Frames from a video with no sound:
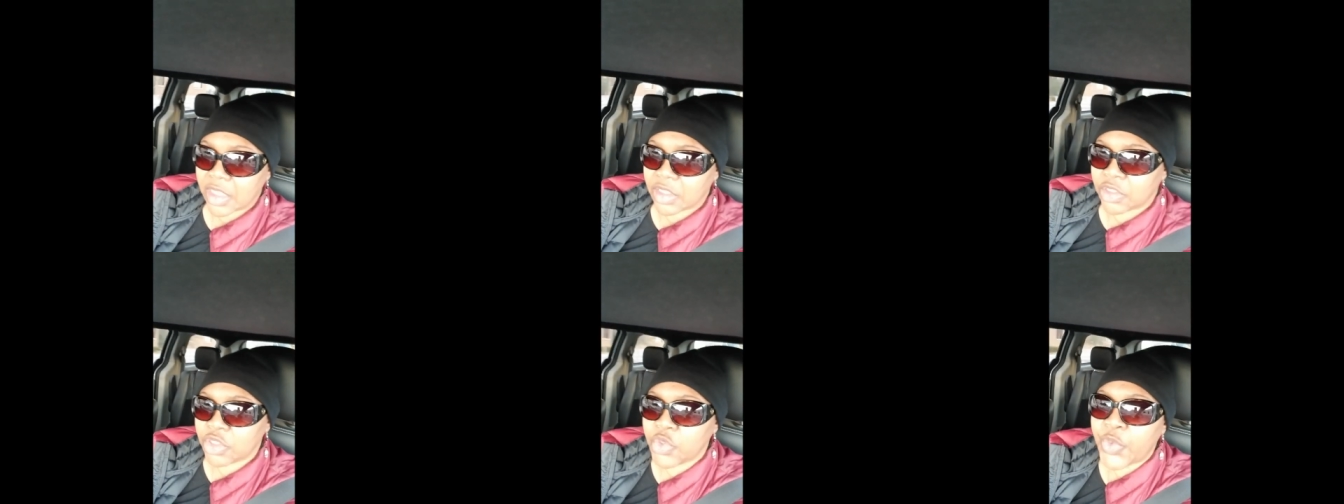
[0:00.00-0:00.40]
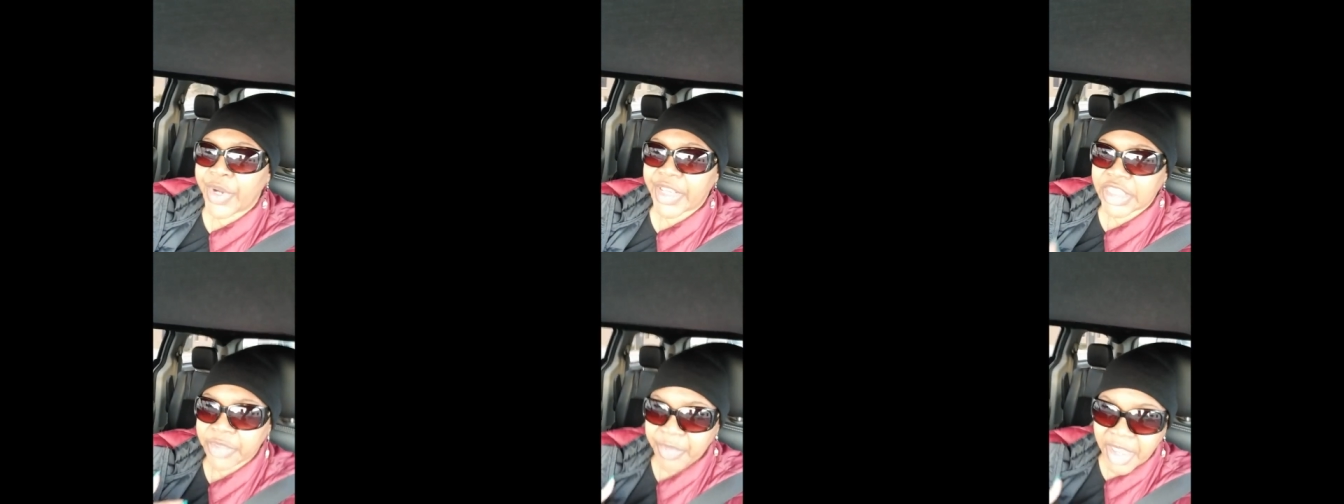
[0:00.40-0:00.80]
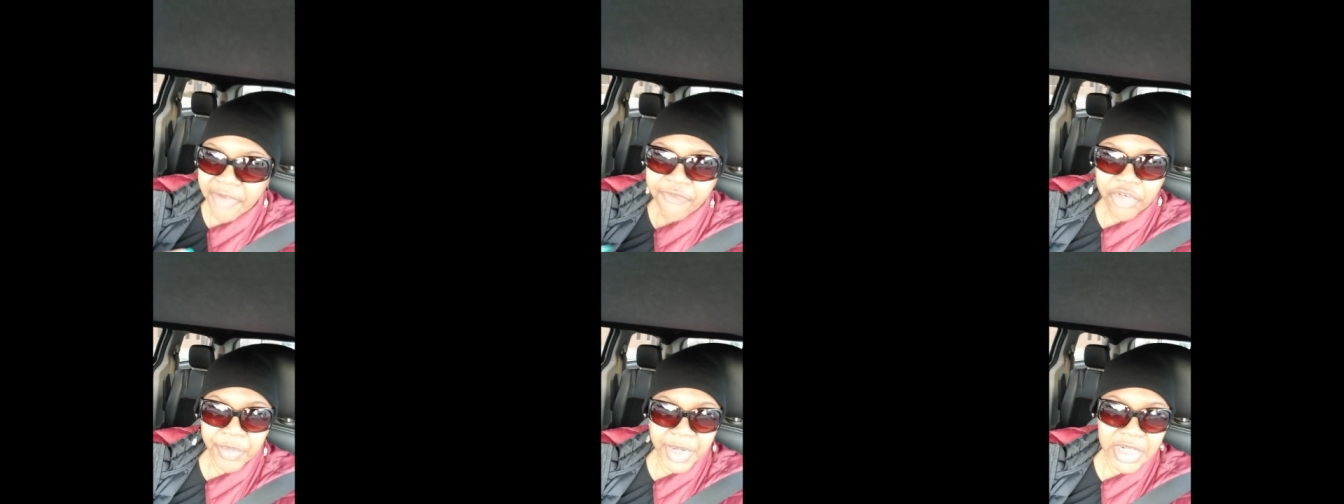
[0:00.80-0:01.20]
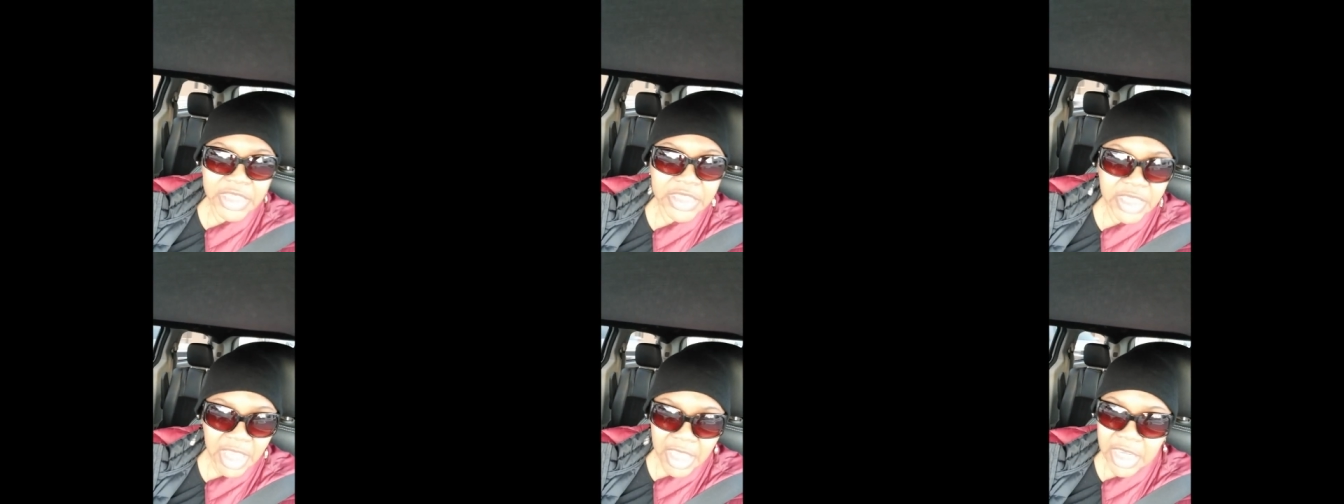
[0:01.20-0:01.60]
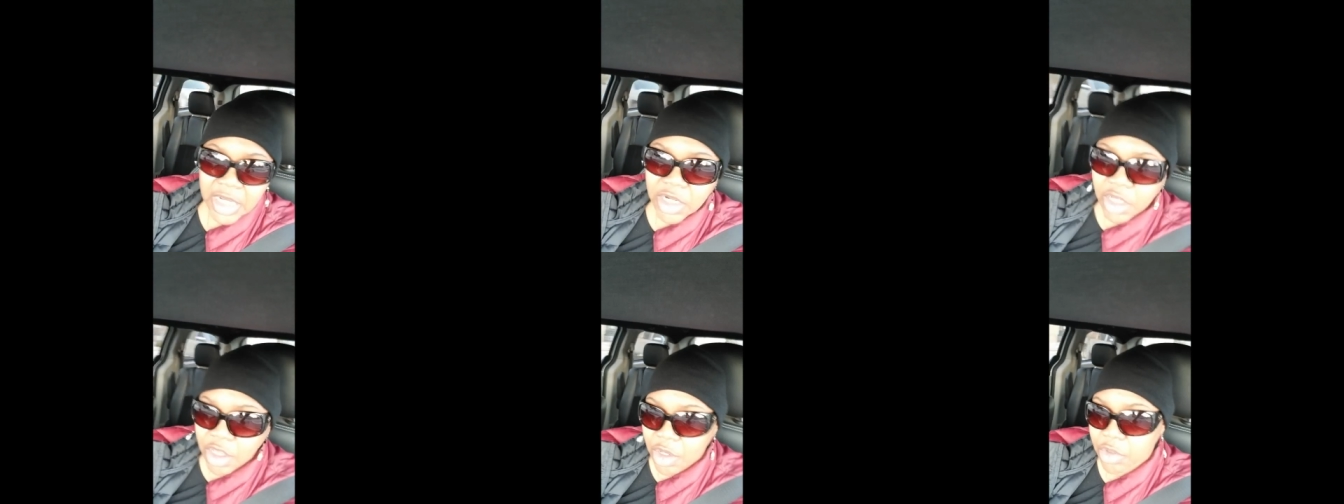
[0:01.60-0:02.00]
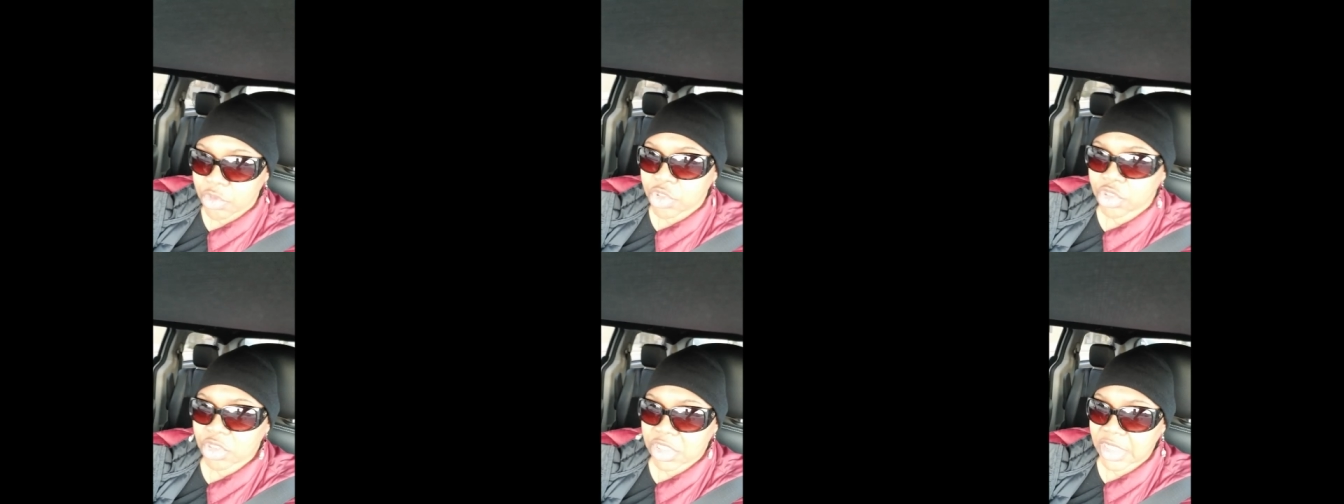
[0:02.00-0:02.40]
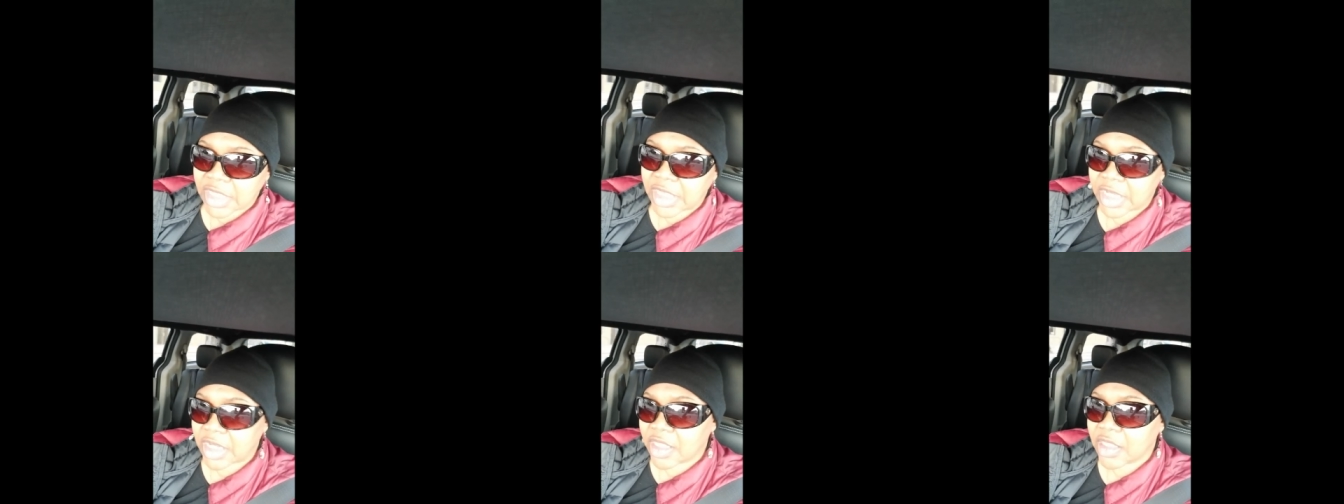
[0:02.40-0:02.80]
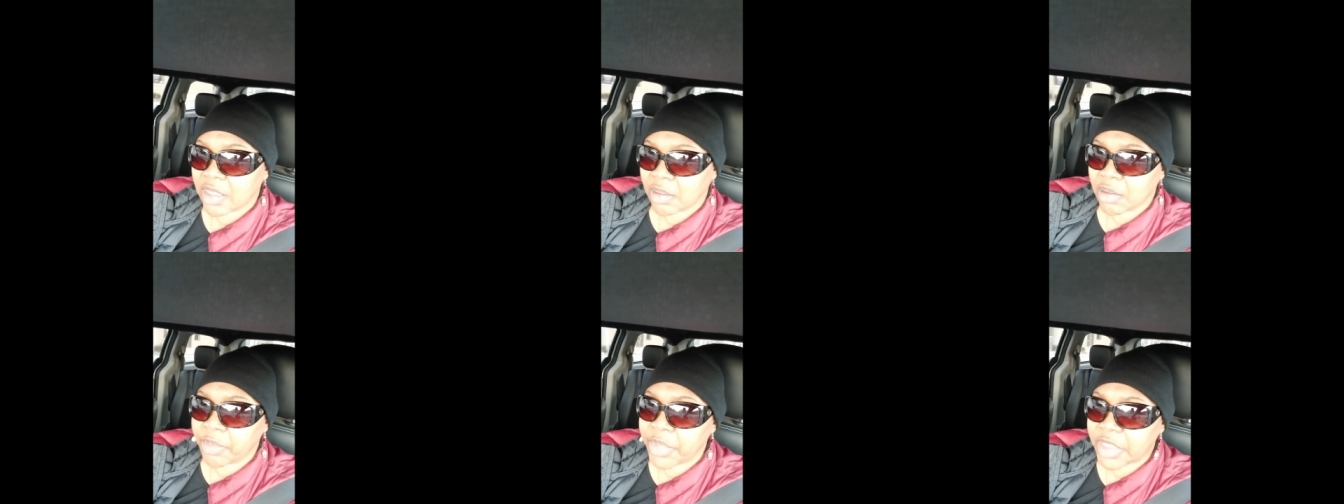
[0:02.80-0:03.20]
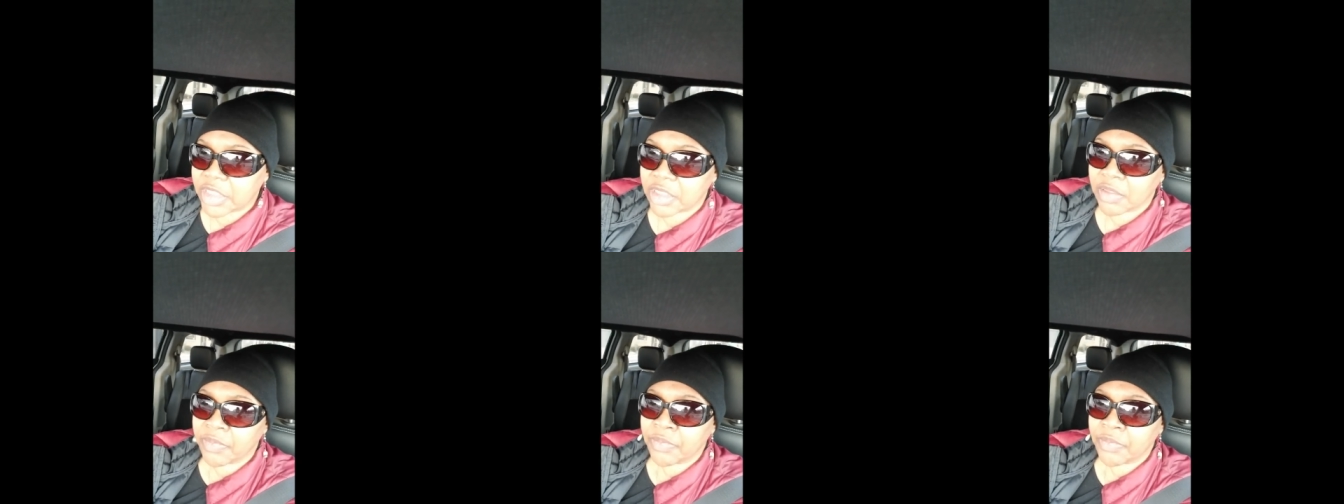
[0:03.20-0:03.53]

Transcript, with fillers: you would expect for me to say get a coach or to get a therapist